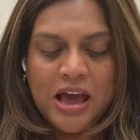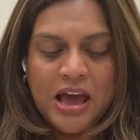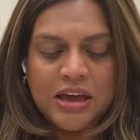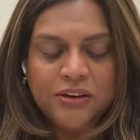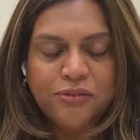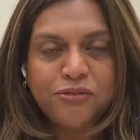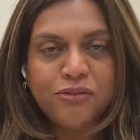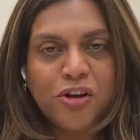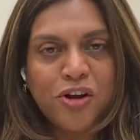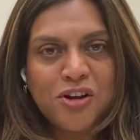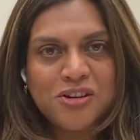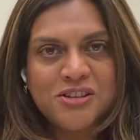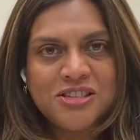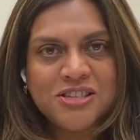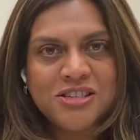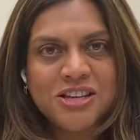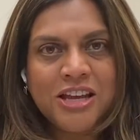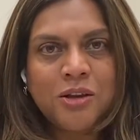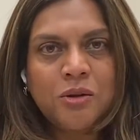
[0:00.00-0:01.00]
At
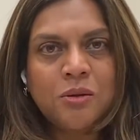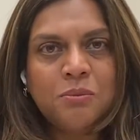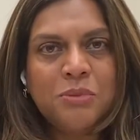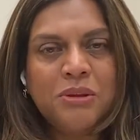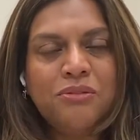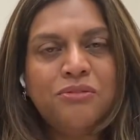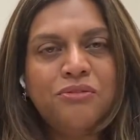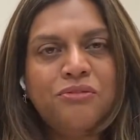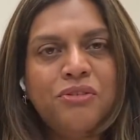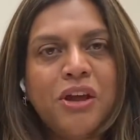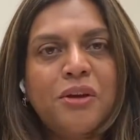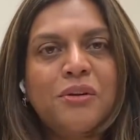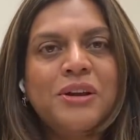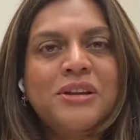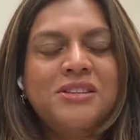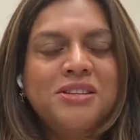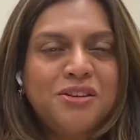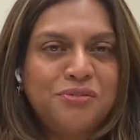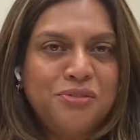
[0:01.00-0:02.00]
first, it will be
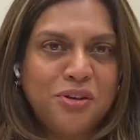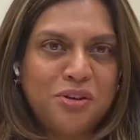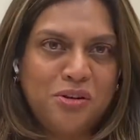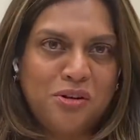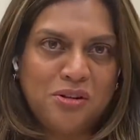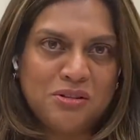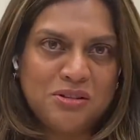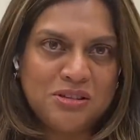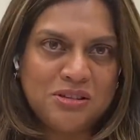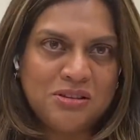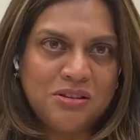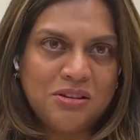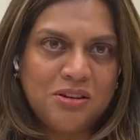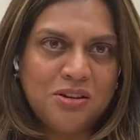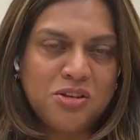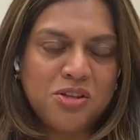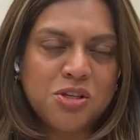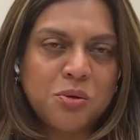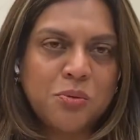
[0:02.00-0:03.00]
very difficult
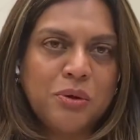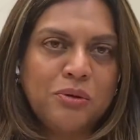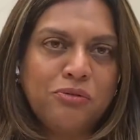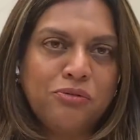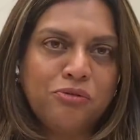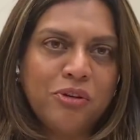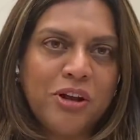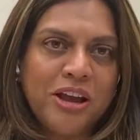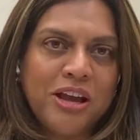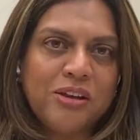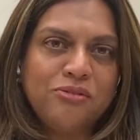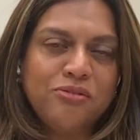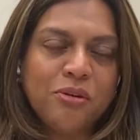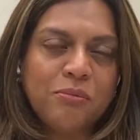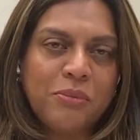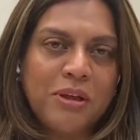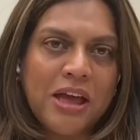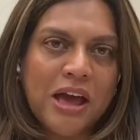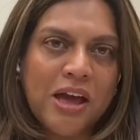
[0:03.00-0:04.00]
to refrain
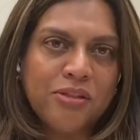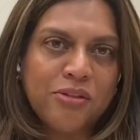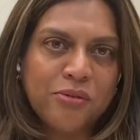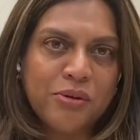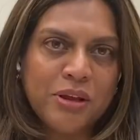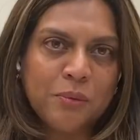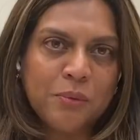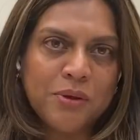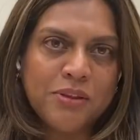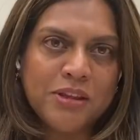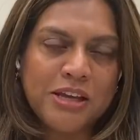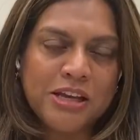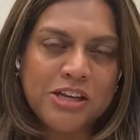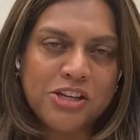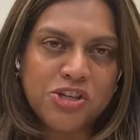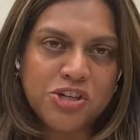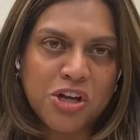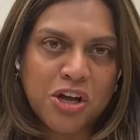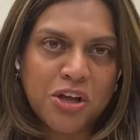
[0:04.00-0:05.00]
from gathering with
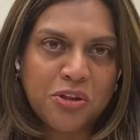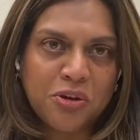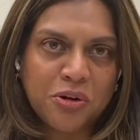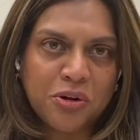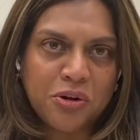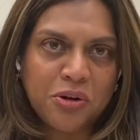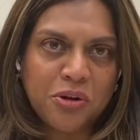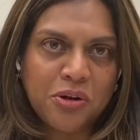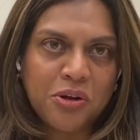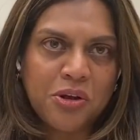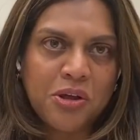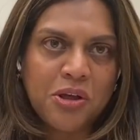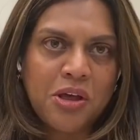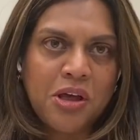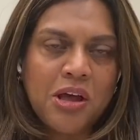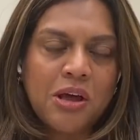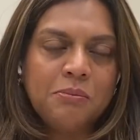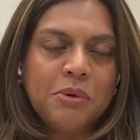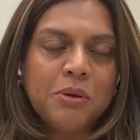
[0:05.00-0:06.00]
each other,
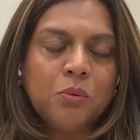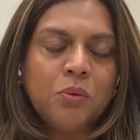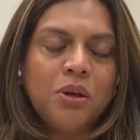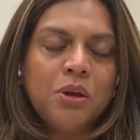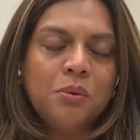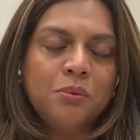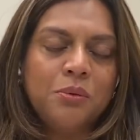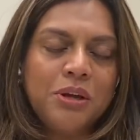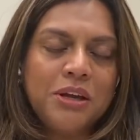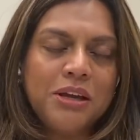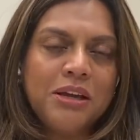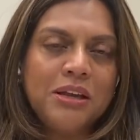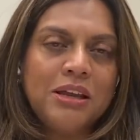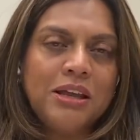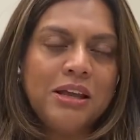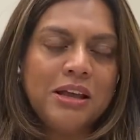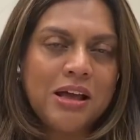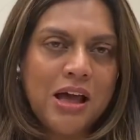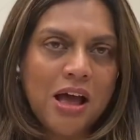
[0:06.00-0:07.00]
but we
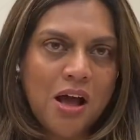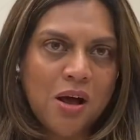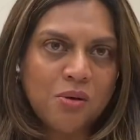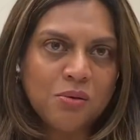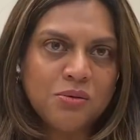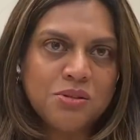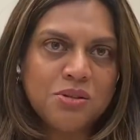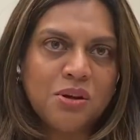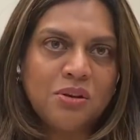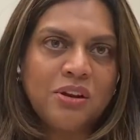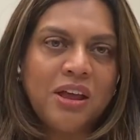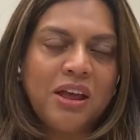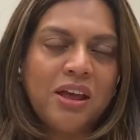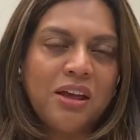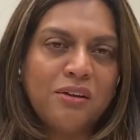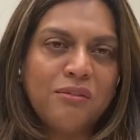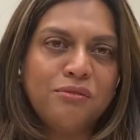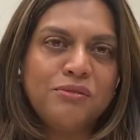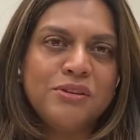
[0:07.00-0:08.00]
really count on
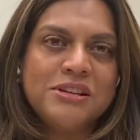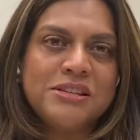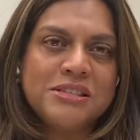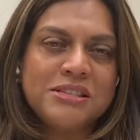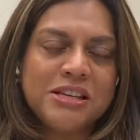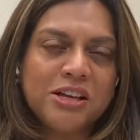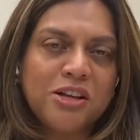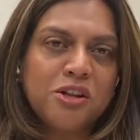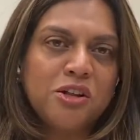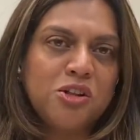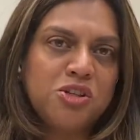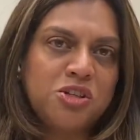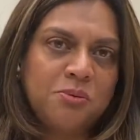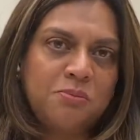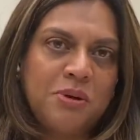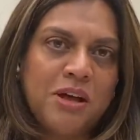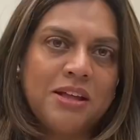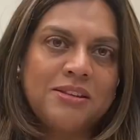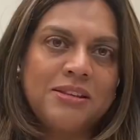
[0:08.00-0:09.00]
every single
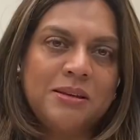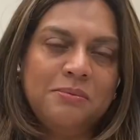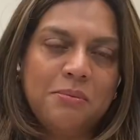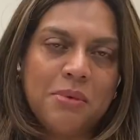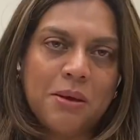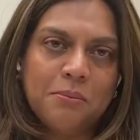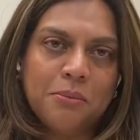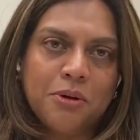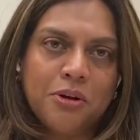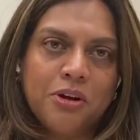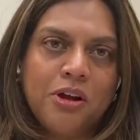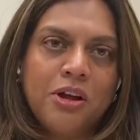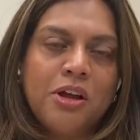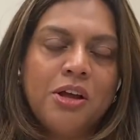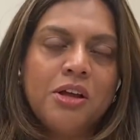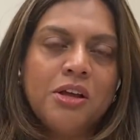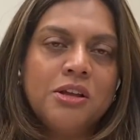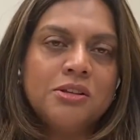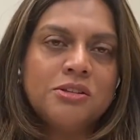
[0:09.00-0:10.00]
Jamaati member
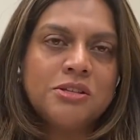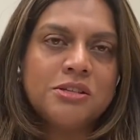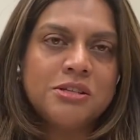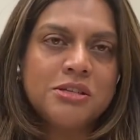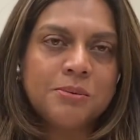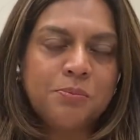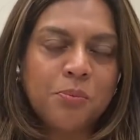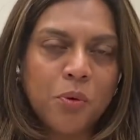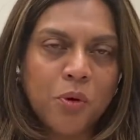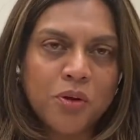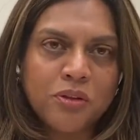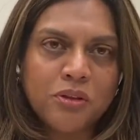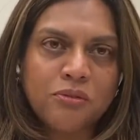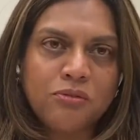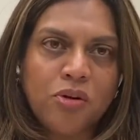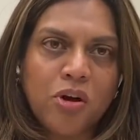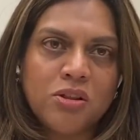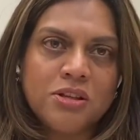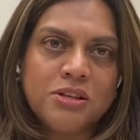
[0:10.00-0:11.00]
to support
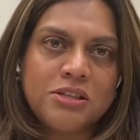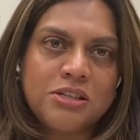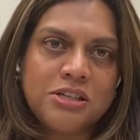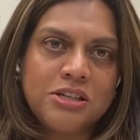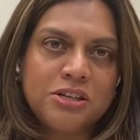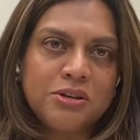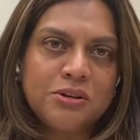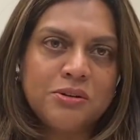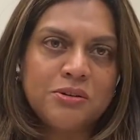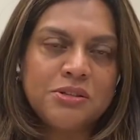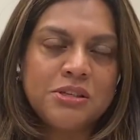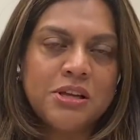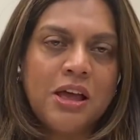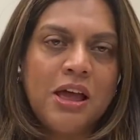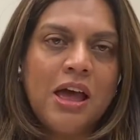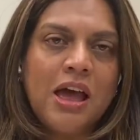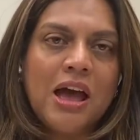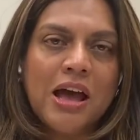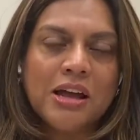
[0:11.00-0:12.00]
the volunteers
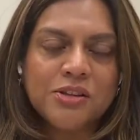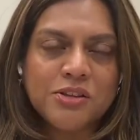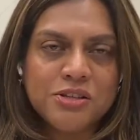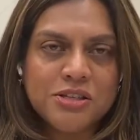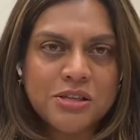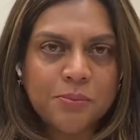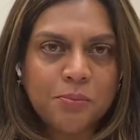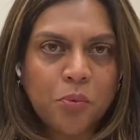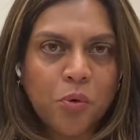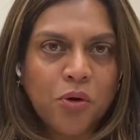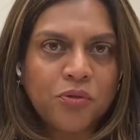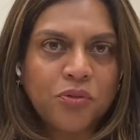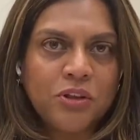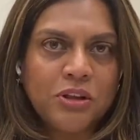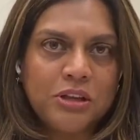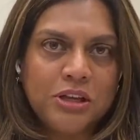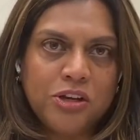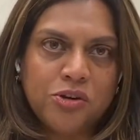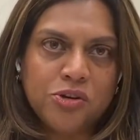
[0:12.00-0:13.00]
and to support
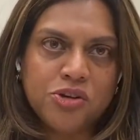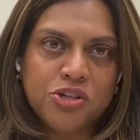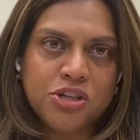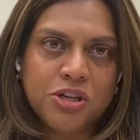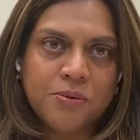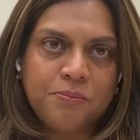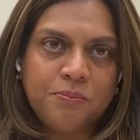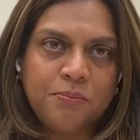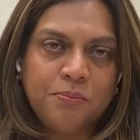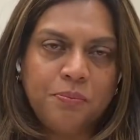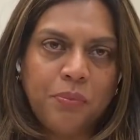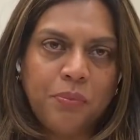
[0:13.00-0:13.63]
the leadership.